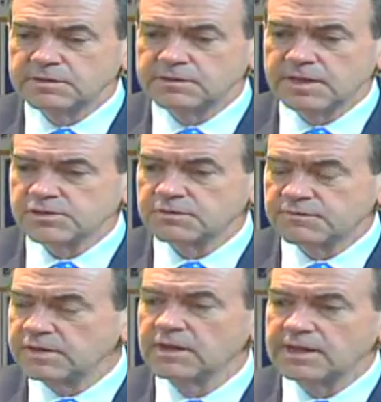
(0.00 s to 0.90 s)
doesn't
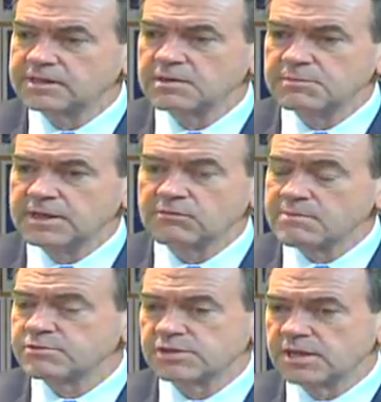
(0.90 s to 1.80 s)
feel like they're being
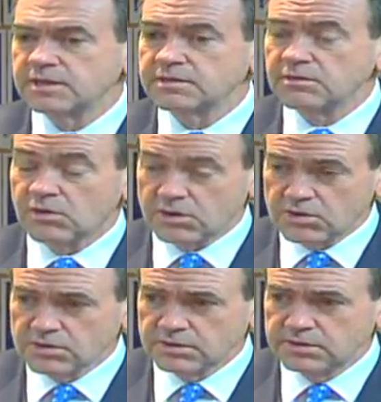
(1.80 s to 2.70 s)
represented or
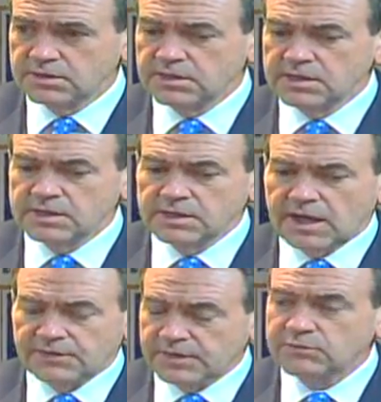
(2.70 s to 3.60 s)
heard,
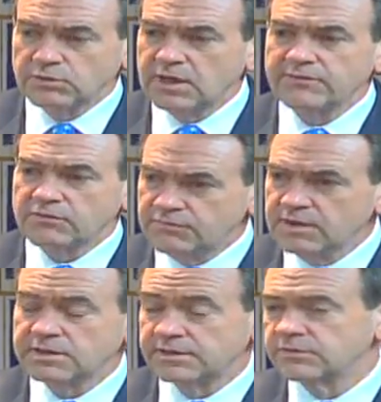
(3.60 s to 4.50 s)
I think we'll have a
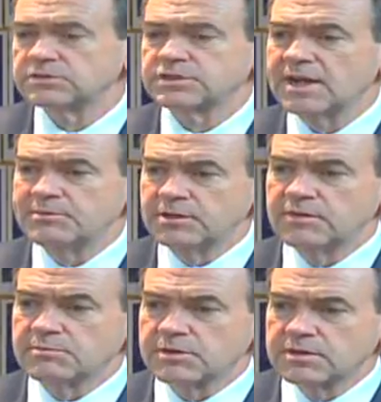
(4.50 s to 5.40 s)
very difficult time in
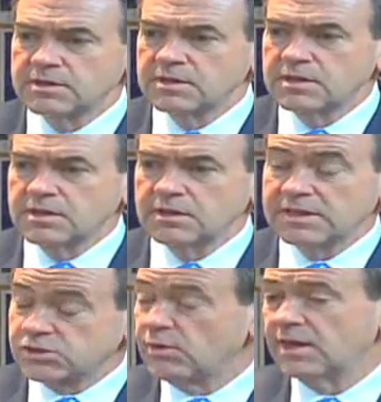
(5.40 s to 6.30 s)
November.
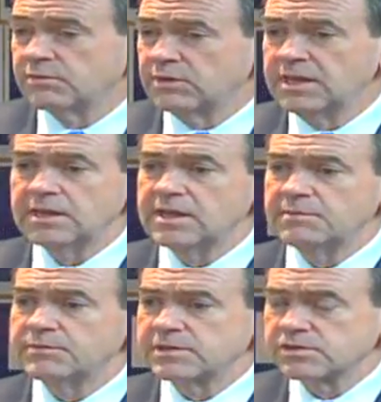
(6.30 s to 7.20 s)
That's why we need to
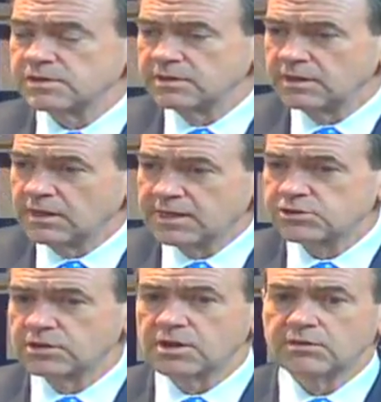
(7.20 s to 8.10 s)
keep this
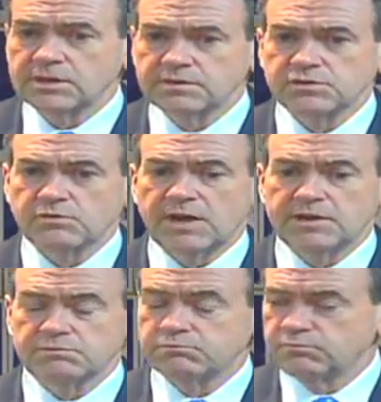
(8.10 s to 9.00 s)
election going. That's why
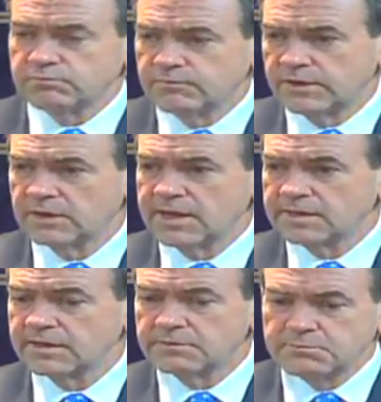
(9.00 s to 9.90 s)
I feel
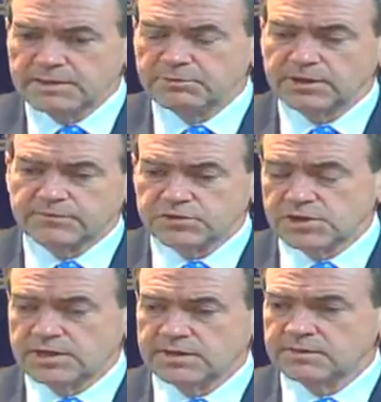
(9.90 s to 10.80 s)
like that people in
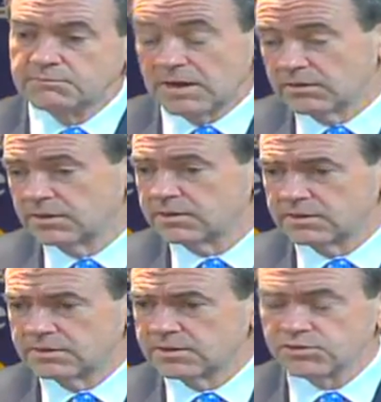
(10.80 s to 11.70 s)
Virginia and Maryland
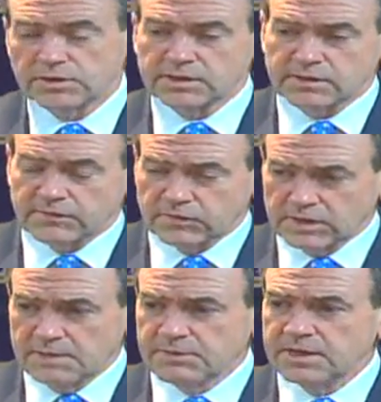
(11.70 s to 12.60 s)
and District of
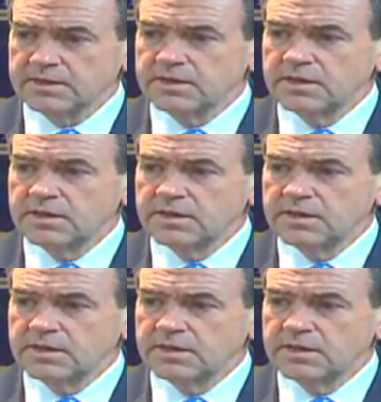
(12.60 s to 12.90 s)
Columbia